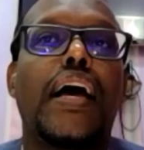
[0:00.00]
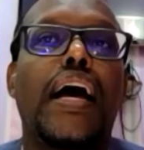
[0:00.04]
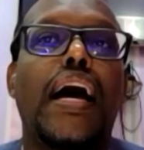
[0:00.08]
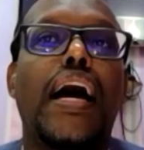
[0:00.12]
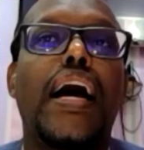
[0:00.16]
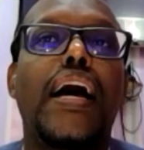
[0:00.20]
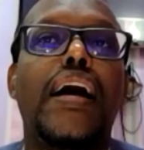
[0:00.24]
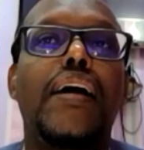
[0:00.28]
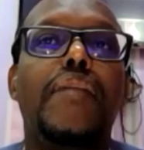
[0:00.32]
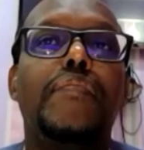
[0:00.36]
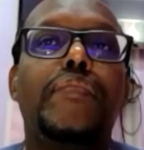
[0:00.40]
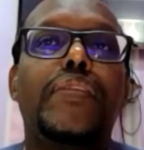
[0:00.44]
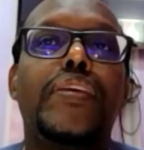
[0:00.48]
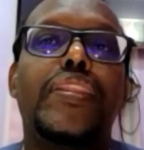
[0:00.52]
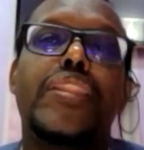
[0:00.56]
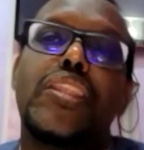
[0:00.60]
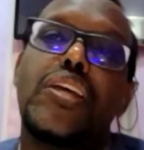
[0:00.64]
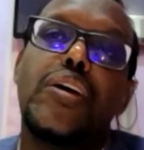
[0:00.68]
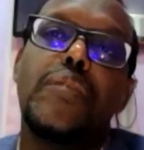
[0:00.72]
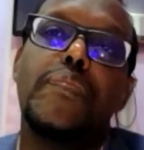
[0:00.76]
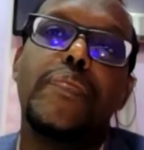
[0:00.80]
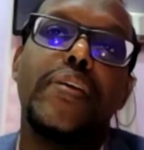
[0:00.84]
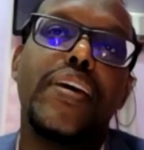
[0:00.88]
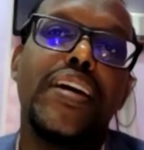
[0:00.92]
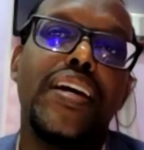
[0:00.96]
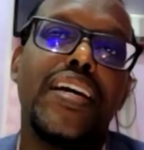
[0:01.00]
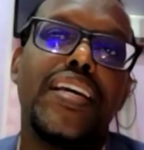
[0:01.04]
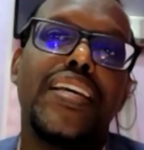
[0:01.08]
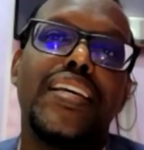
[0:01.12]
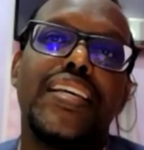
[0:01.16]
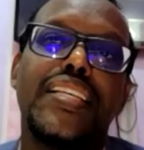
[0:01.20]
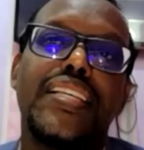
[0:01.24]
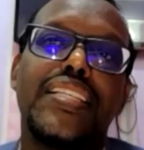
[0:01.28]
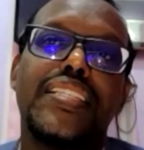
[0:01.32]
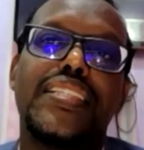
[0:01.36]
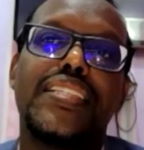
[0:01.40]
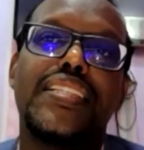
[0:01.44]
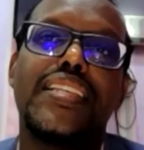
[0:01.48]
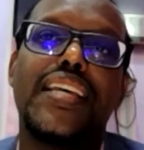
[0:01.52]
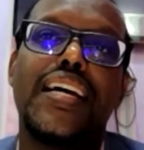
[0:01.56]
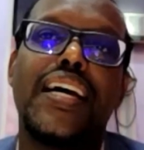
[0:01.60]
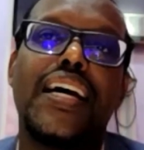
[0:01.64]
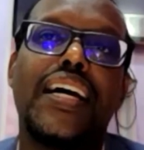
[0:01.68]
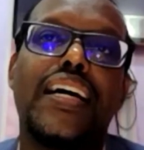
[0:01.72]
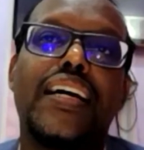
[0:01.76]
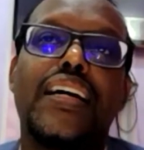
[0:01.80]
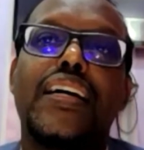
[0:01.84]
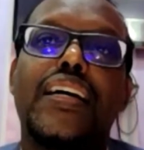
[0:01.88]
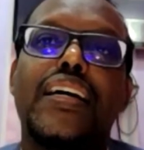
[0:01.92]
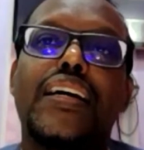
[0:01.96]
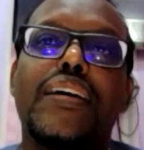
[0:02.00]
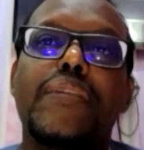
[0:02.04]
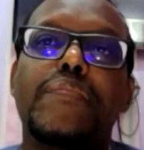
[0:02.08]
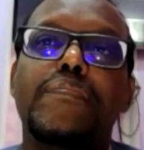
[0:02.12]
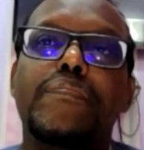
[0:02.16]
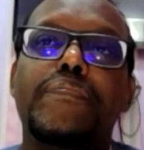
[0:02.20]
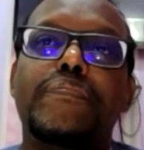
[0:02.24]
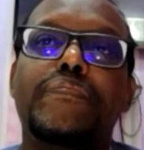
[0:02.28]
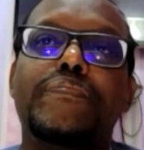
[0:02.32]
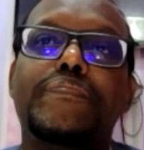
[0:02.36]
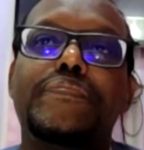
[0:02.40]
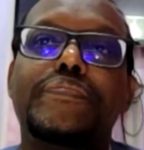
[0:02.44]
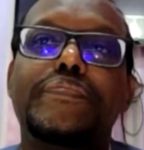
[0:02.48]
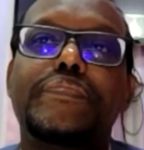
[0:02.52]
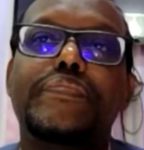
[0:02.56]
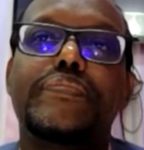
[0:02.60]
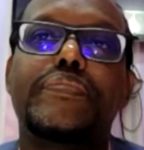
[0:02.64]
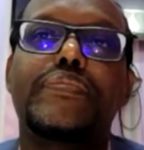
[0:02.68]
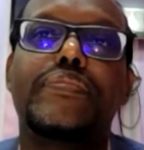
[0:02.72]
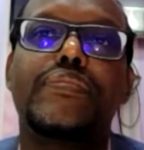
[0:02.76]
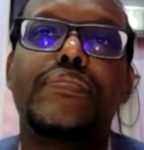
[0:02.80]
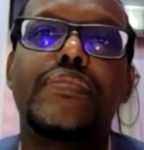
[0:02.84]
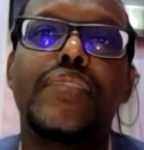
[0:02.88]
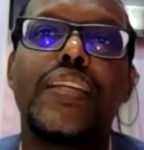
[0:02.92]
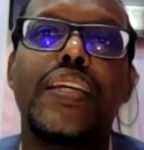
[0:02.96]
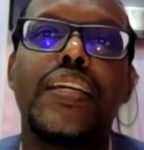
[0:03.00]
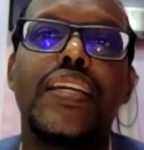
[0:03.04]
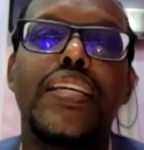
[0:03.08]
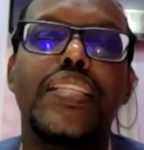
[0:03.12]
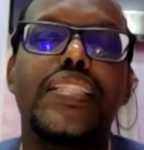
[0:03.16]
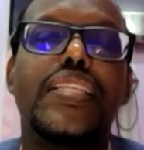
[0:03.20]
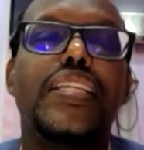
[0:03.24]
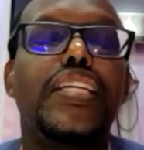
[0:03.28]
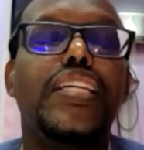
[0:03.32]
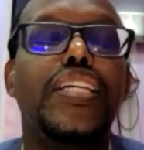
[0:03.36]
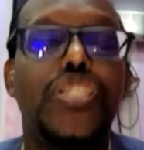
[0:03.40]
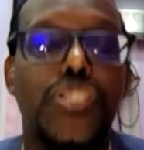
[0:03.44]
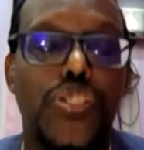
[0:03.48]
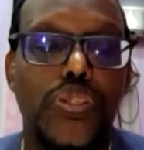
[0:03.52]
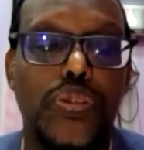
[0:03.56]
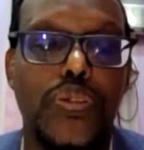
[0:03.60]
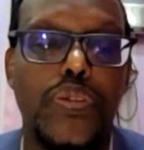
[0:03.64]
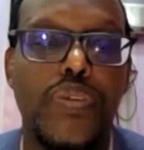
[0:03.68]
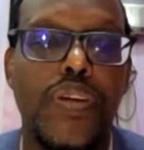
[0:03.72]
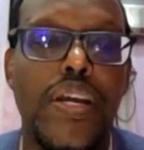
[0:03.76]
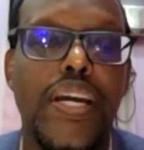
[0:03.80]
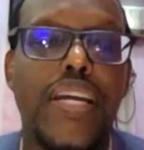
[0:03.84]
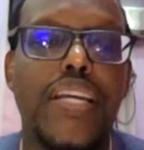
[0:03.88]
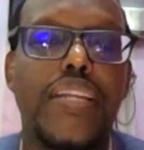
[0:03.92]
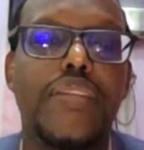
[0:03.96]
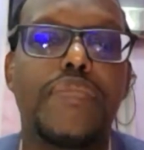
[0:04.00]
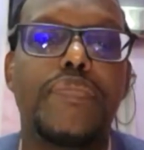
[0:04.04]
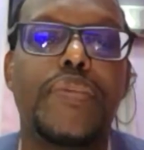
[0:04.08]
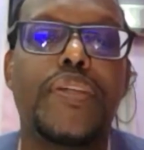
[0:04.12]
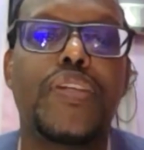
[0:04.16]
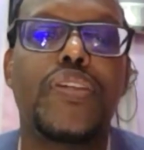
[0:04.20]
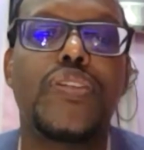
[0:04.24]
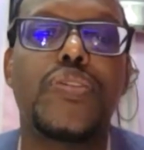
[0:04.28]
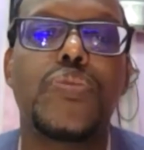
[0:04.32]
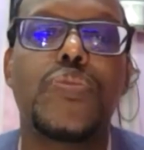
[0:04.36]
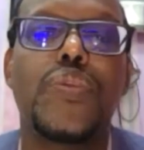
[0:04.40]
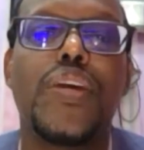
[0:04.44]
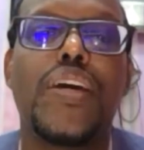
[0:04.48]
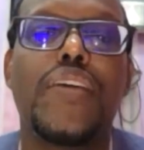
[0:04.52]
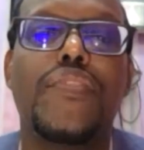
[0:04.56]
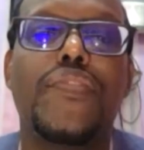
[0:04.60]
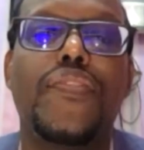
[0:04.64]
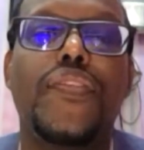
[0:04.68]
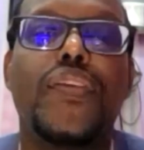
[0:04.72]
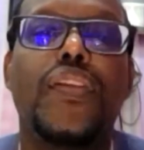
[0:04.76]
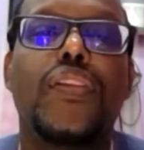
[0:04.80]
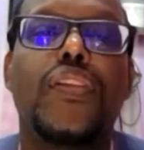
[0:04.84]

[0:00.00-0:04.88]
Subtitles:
Ethiopia is an issue, right? Because we have a